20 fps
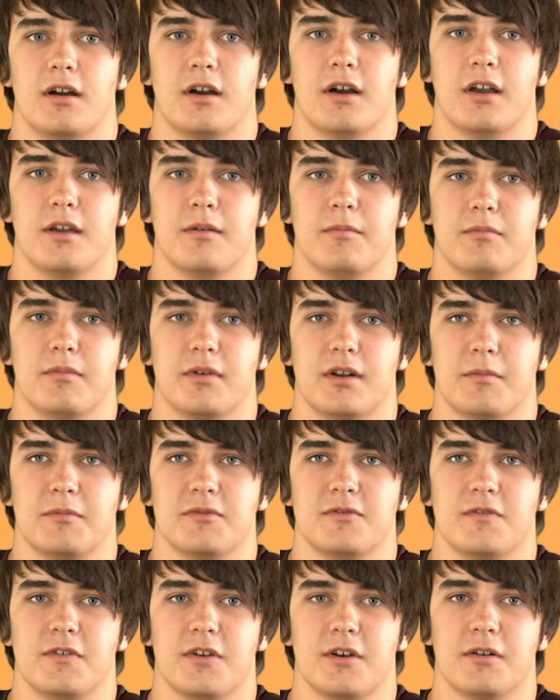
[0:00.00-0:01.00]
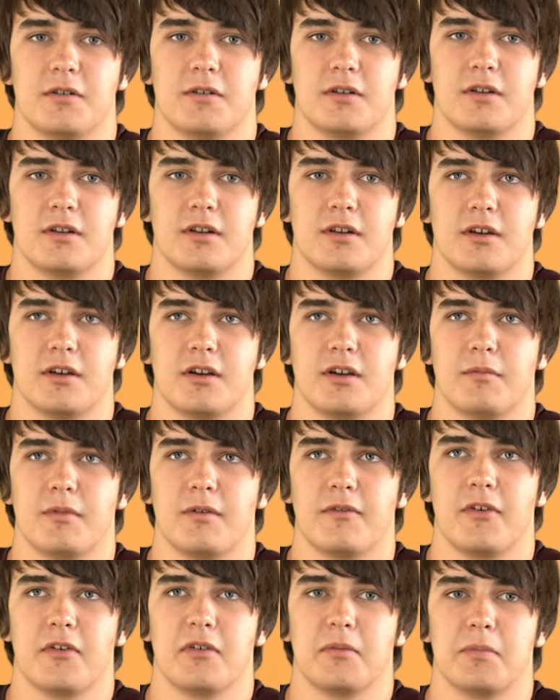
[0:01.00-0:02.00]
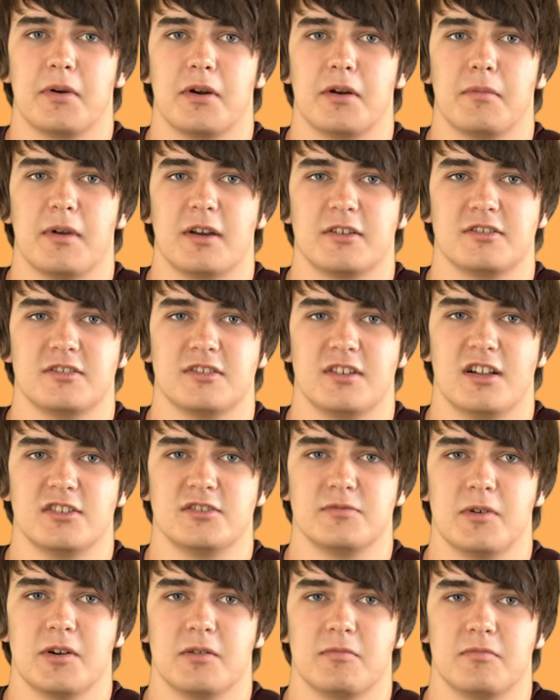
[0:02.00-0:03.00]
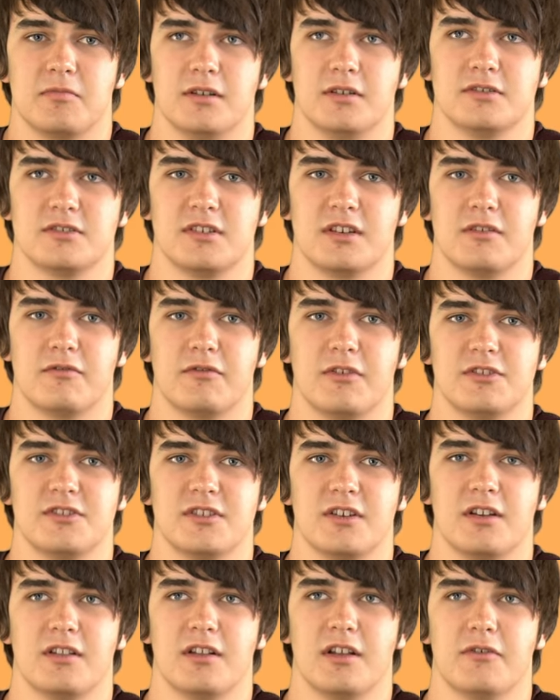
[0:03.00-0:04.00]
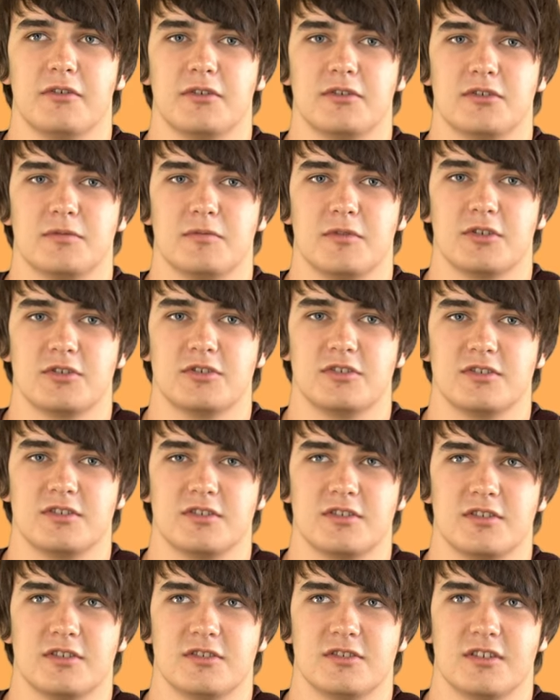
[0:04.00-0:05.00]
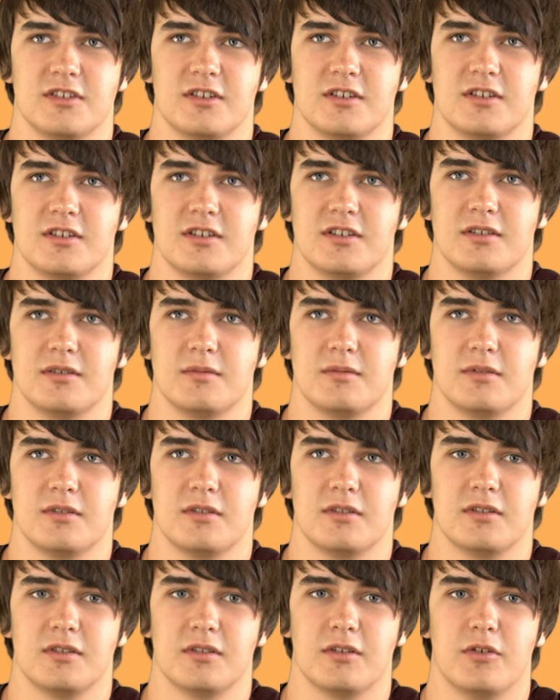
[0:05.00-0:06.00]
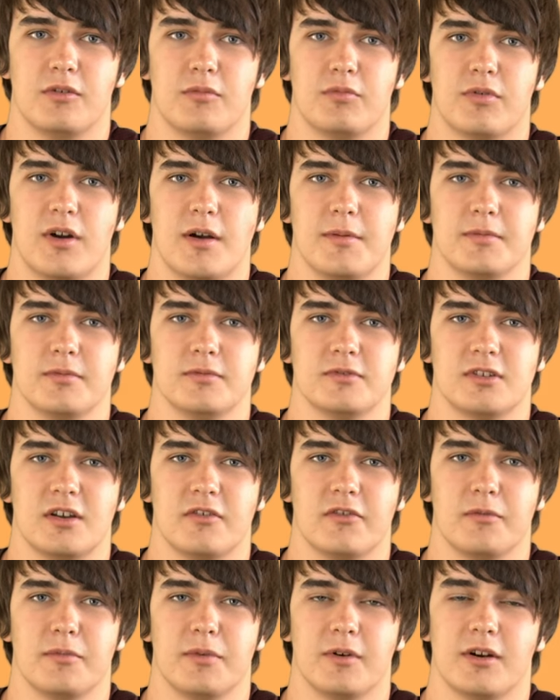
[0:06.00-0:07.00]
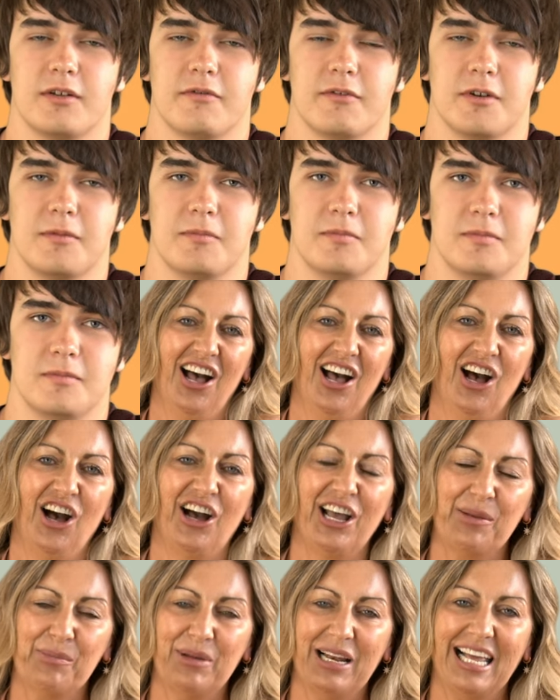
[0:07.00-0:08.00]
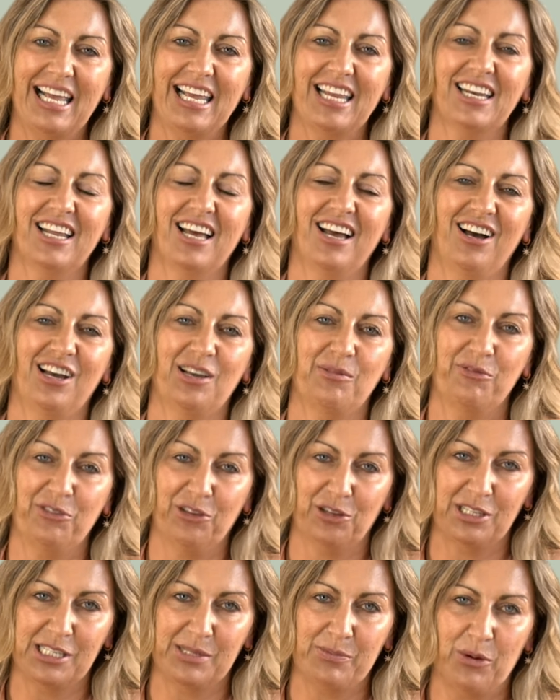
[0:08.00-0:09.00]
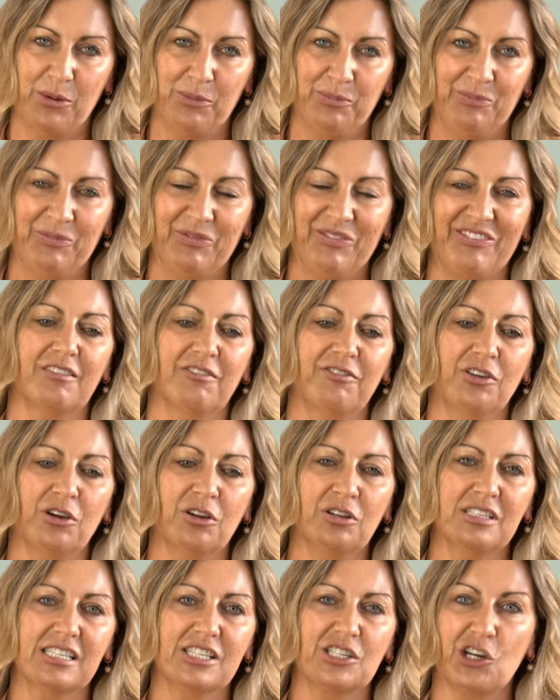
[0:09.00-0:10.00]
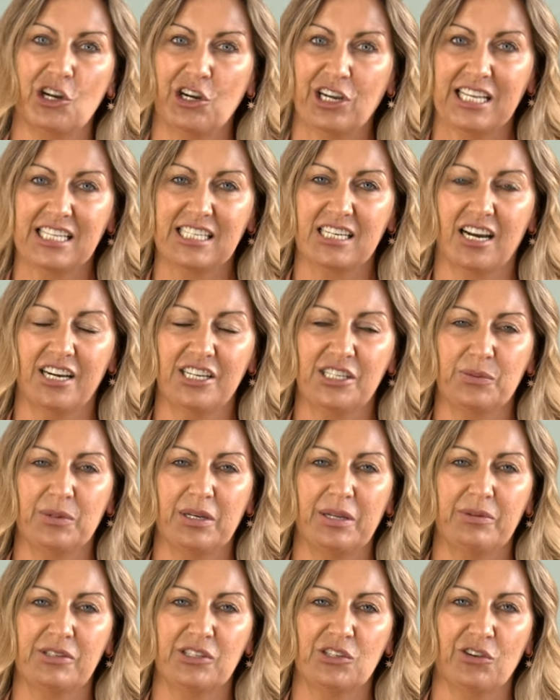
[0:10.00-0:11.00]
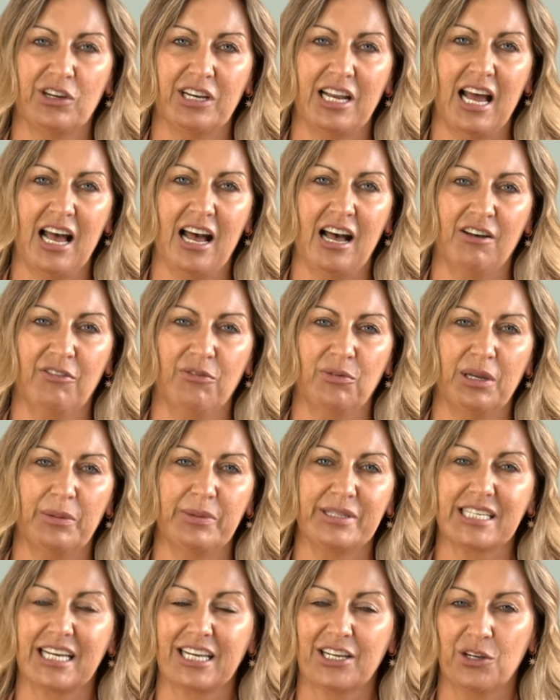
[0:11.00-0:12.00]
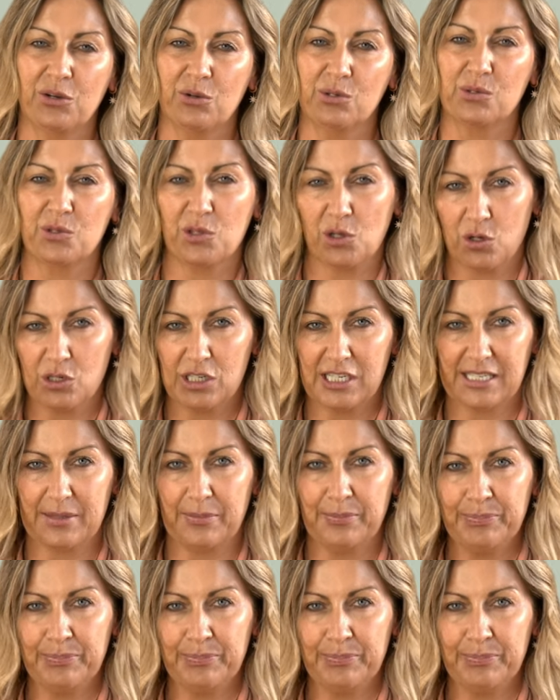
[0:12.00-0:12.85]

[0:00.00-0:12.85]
Hi, my name is Fionn, and my favorite part of math is algebra. Say the reason I love it so much is because the whole problem-solving part of it. Hi, I'm Elaine. I'm Fionn's mum. Fionn's journey started when he was 3 and a half, when he was diagnosed with autism.